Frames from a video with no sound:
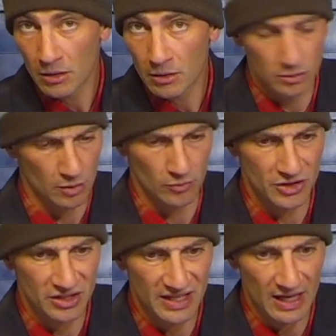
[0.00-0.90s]
No, was
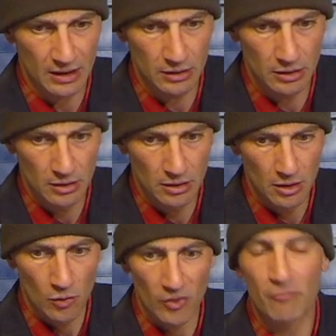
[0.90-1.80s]
she 2nd?
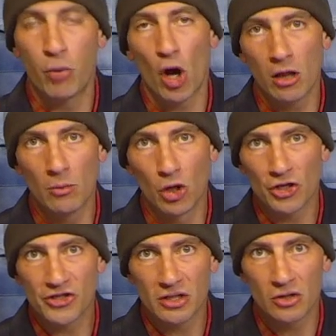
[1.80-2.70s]
We have Paula
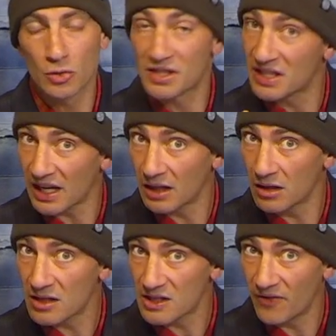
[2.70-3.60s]
Moldsen, who was 2nd
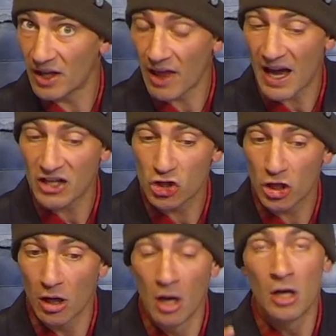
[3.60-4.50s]
in this event last
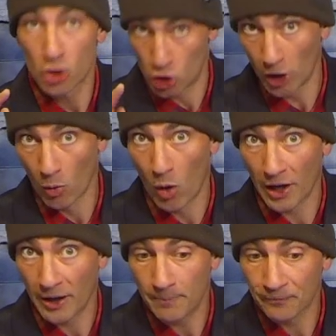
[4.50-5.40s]
year. Should have
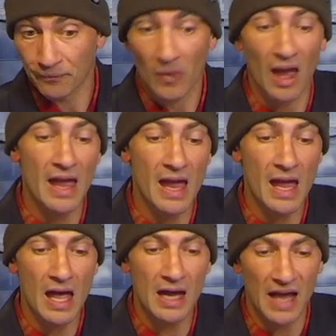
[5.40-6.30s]
won it.
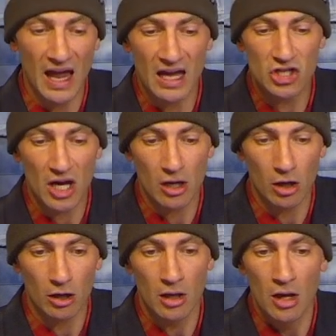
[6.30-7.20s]
And AJ
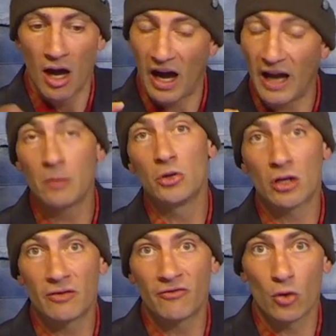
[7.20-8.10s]
Hurt. I am
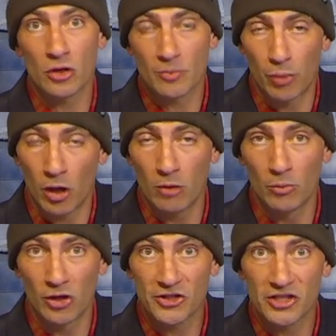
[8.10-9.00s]
looking forward to Paula
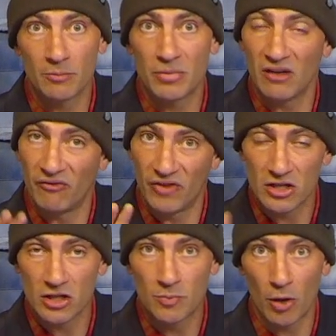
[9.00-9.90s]
Moldsen being
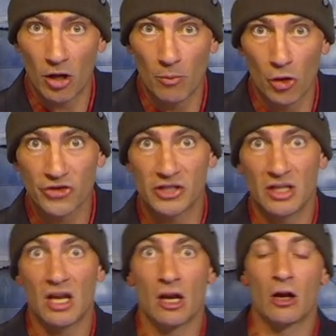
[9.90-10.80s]
vintage Paula
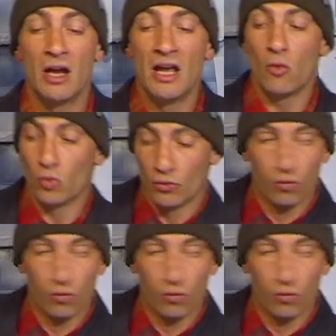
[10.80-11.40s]
Moldsen here with